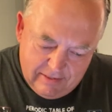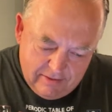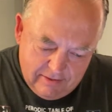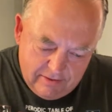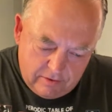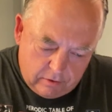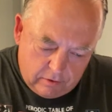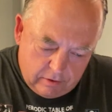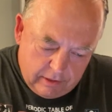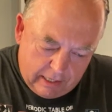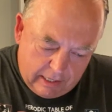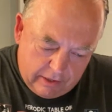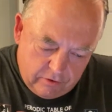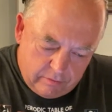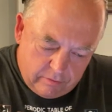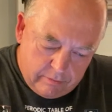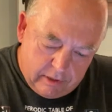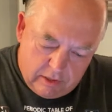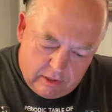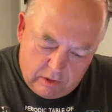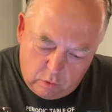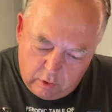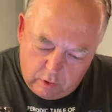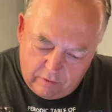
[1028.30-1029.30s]
Or that would be
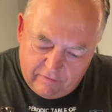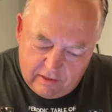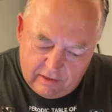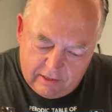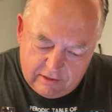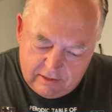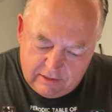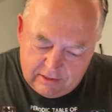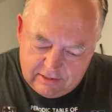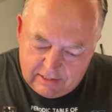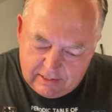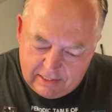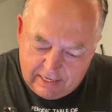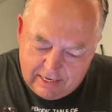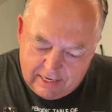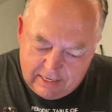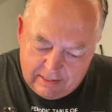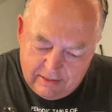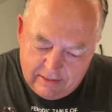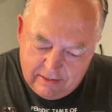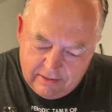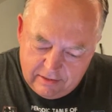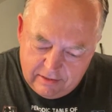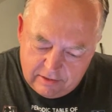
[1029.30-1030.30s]
equivalent to
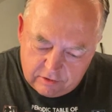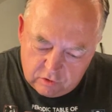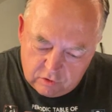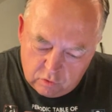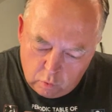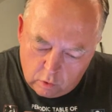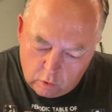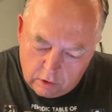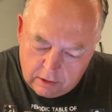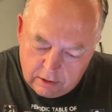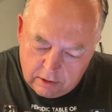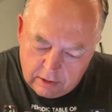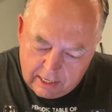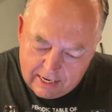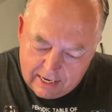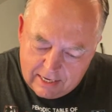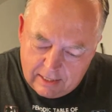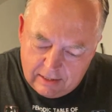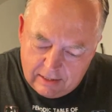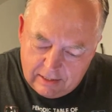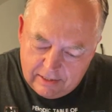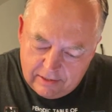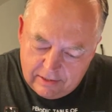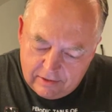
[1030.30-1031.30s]
saying there's 1
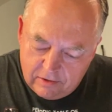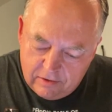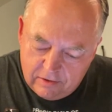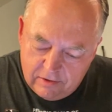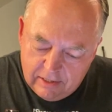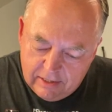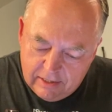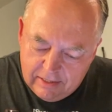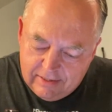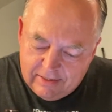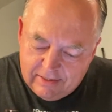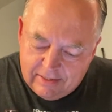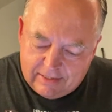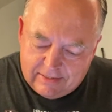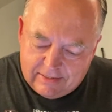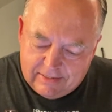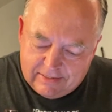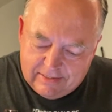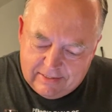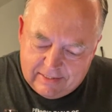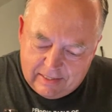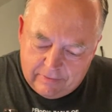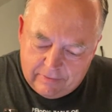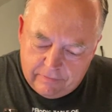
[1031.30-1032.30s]
nanoliter is the
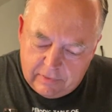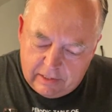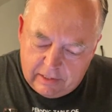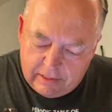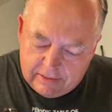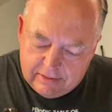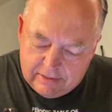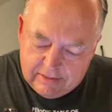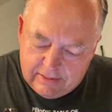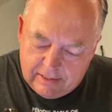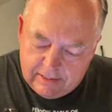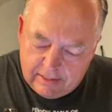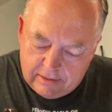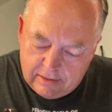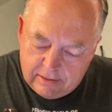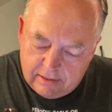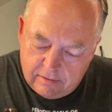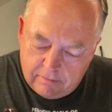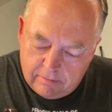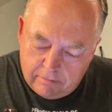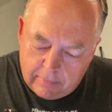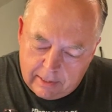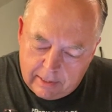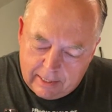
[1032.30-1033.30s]
same thing as 10 to the
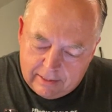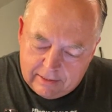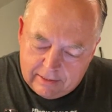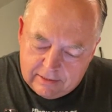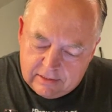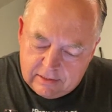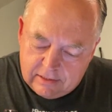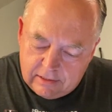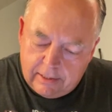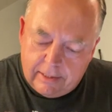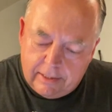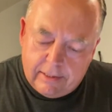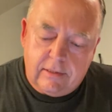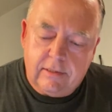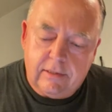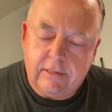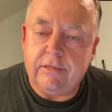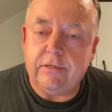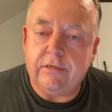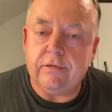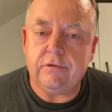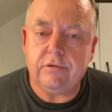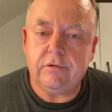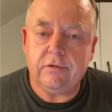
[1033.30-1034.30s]
minus 9
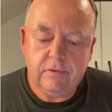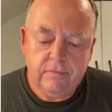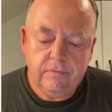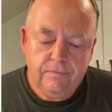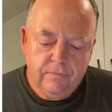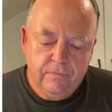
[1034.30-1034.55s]
liters.